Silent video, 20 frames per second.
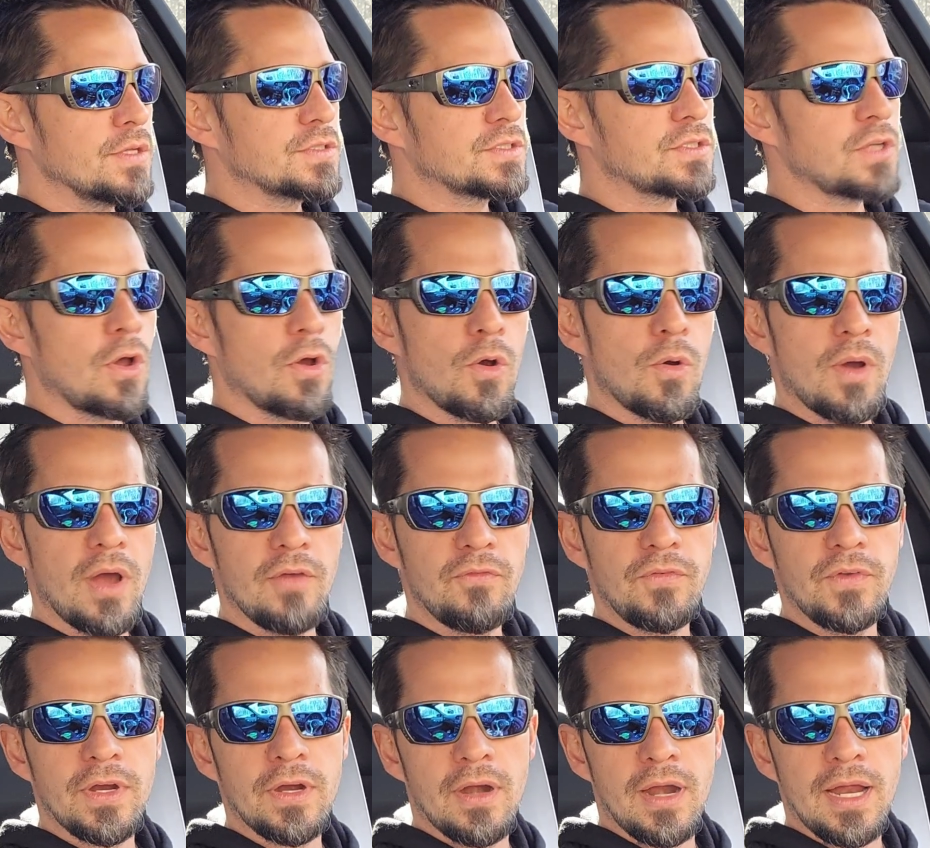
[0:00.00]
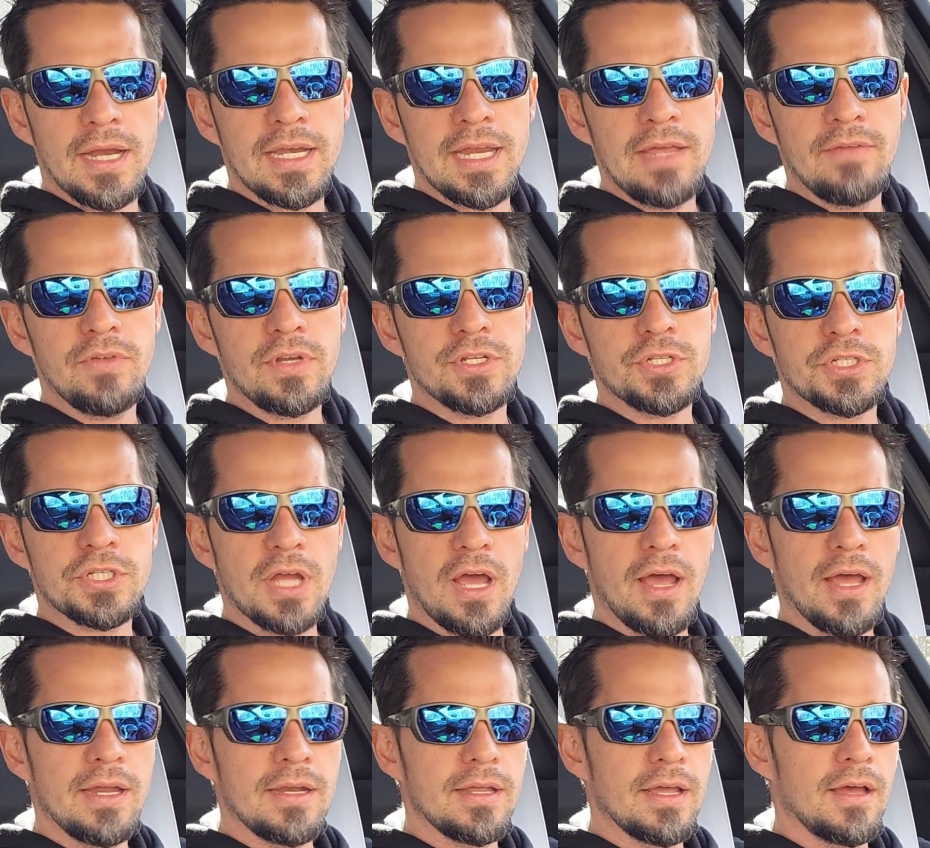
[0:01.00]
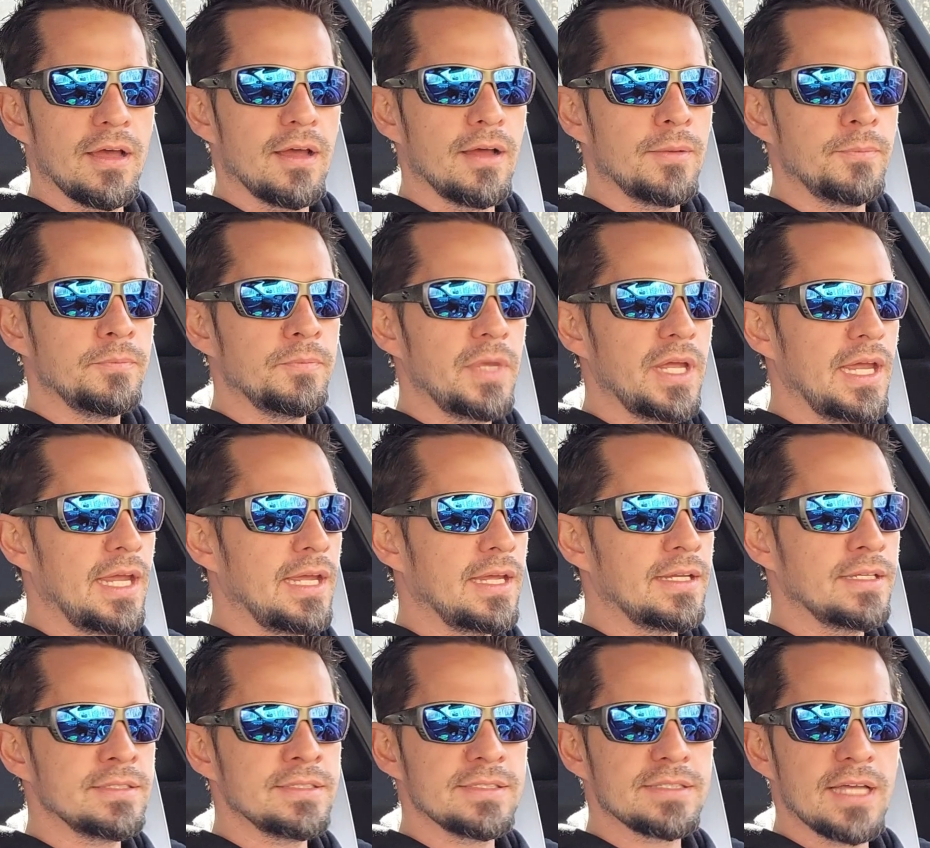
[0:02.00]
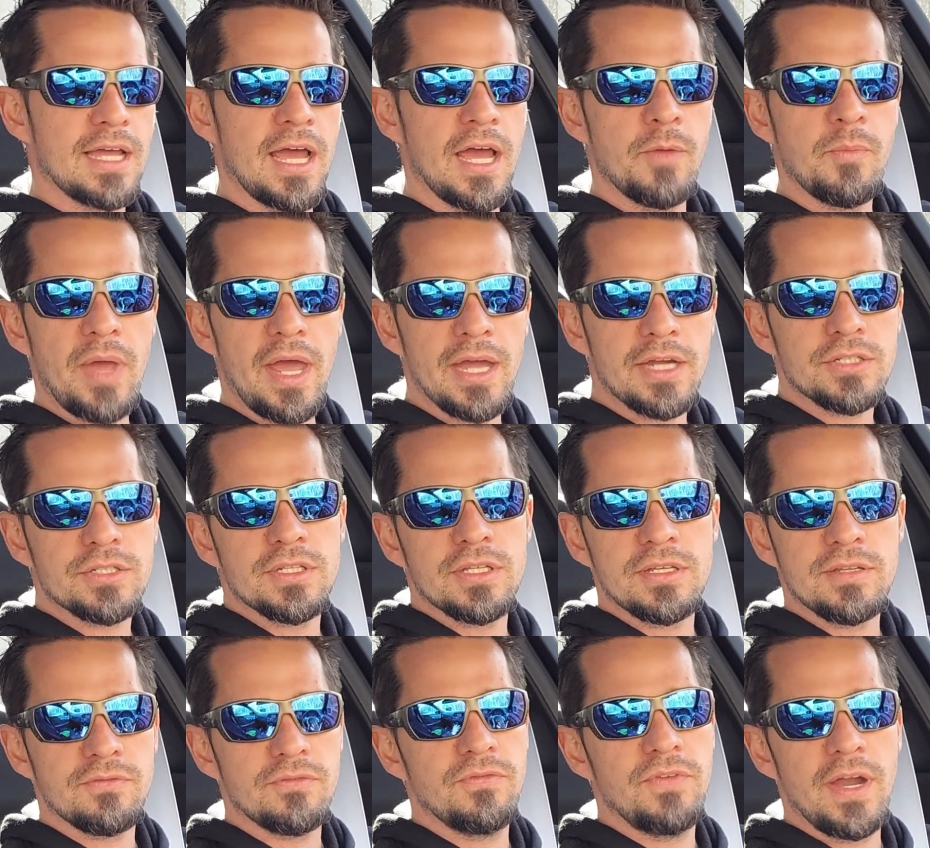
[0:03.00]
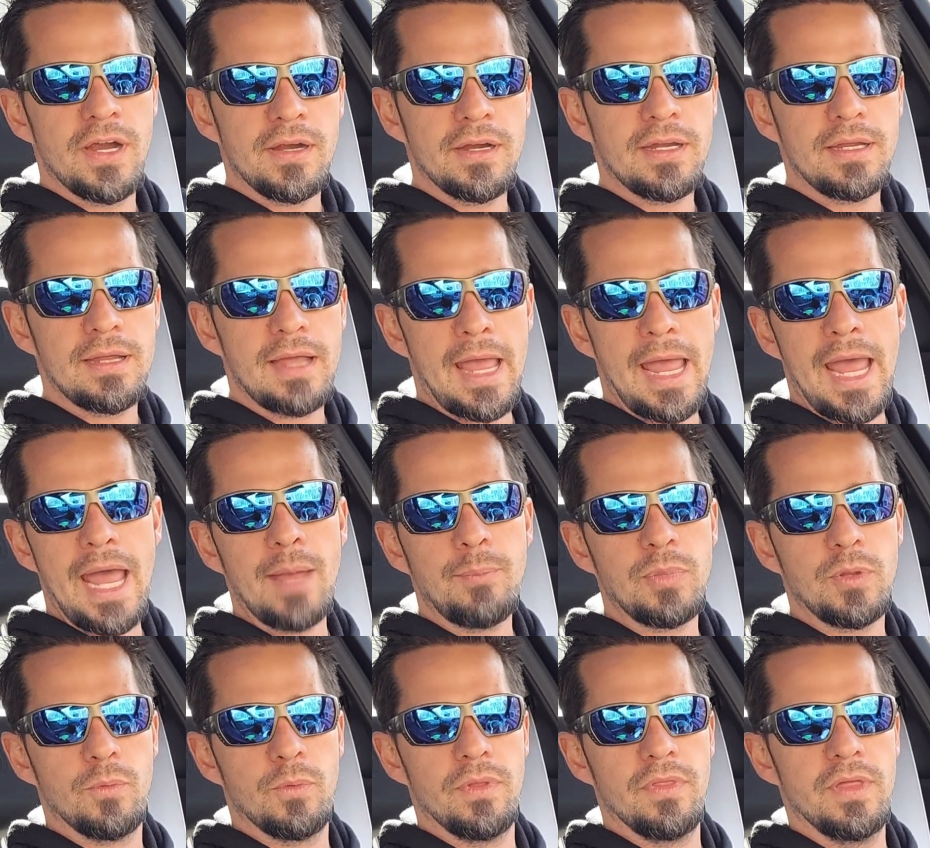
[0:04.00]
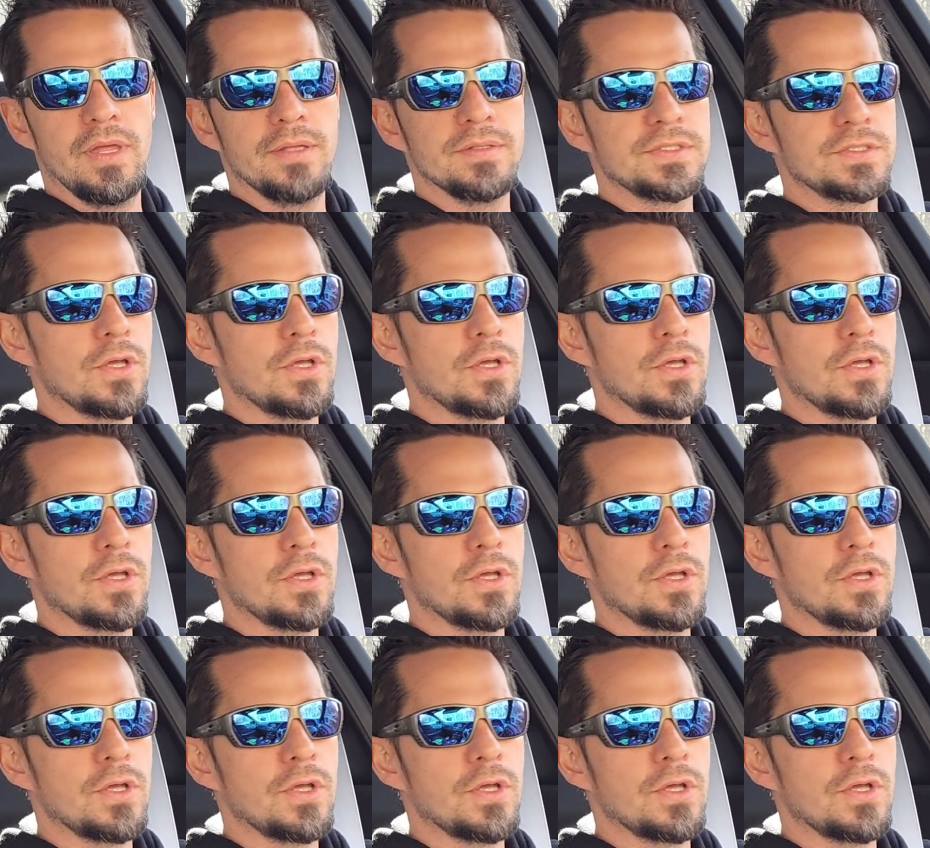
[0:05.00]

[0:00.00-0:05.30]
So I figured I'd give it a shot, and I'm actually very happy with it.